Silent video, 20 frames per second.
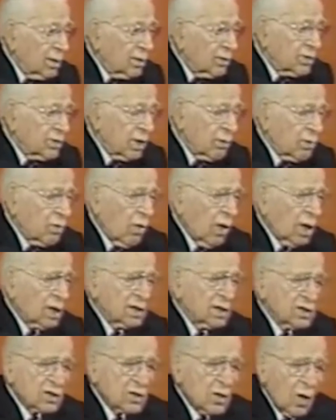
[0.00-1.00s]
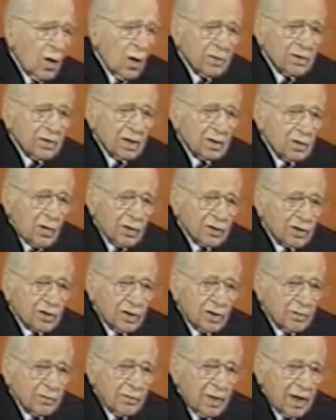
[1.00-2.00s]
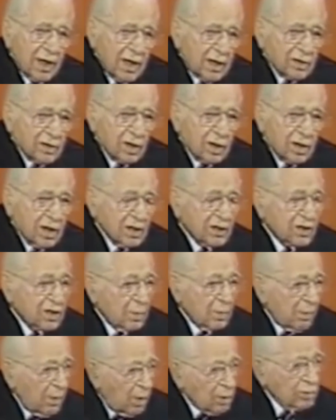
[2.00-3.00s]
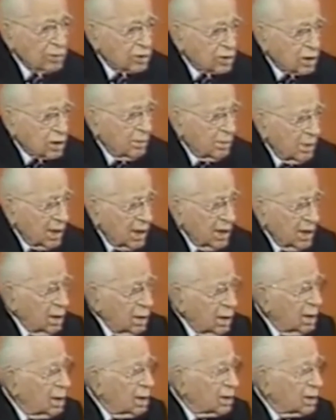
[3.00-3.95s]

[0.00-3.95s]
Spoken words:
what is called the Christian religion is supposed to be